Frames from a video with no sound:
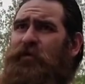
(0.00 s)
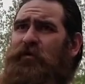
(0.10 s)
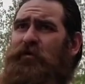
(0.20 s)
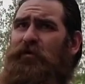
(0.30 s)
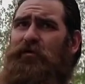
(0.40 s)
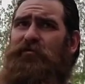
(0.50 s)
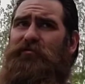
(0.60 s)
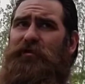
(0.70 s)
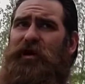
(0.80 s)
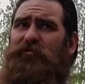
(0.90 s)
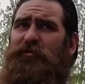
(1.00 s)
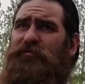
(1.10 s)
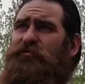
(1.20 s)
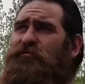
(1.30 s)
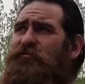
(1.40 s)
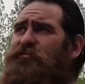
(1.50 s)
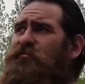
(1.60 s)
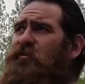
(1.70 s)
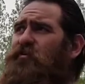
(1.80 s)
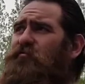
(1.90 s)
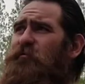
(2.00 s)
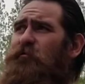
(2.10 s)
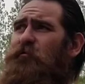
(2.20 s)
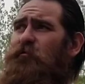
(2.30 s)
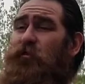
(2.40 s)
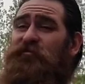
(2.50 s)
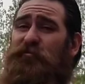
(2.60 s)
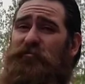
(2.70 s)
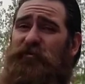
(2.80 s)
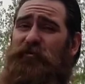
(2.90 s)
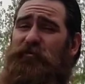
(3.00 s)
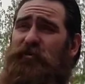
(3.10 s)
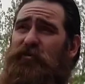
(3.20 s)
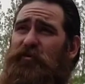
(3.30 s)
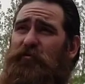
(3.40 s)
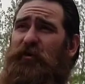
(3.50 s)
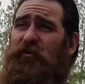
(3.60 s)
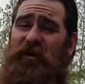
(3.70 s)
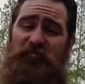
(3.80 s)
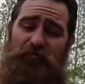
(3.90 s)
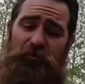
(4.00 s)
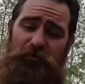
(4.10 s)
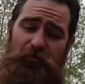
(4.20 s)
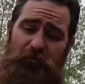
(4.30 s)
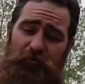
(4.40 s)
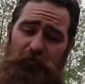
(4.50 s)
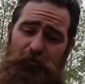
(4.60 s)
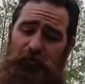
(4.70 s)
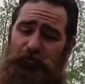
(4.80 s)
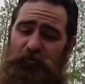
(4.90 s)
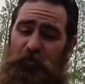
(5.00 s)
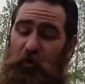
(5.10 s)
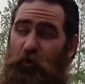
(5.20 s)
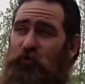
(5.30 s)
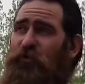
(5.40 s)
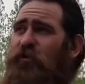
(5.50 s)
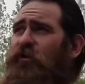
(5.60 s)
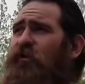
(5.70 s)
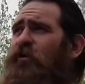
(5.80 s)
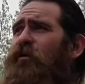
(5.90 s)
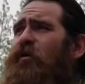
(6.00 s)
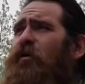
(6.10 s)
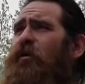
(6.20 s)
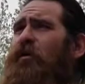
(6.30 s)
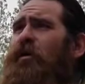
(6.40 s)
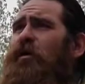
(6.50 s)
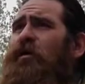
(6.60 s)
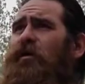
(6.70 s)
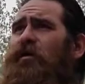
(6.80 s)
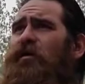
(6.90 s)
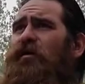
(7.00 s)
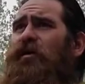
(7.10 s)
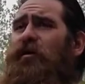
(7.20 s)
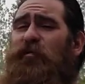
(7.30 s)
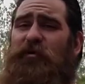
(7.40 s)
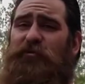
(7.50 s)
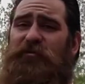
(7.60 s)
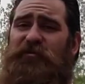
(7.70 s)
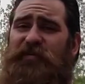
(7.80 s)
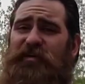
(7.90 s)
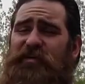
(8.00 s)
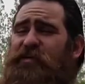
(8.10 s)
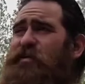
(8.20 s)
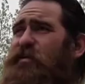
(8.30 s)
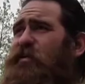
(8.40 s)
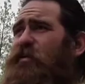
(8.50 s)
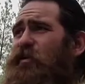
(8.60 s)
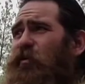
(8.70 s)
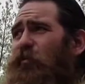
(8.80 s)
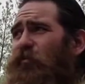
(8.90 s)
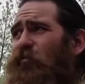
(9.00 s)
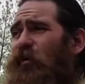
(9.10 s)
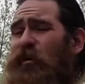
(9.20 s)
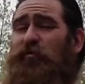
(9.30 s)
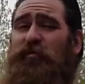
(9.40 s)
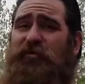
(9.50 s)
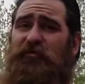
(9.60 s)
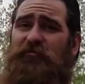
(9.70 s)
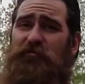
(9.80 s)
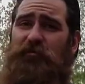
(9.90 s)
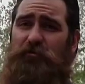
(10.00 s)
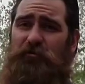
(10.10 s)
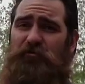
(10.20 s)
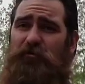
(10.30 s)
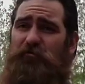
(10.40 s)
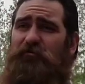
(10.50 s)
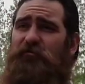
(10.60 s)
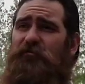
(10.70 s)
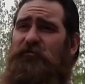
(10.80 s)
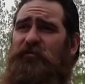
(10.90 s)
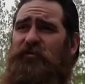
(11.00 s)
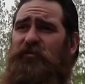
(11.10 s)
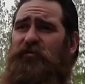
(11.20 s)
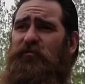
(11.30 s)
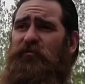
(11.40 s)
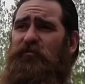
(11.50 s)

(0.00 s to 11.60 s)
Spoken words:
I've been using this stuff for quite some time now. I'm about halfway through on both, and I am happy to say I'm very pleased with the results and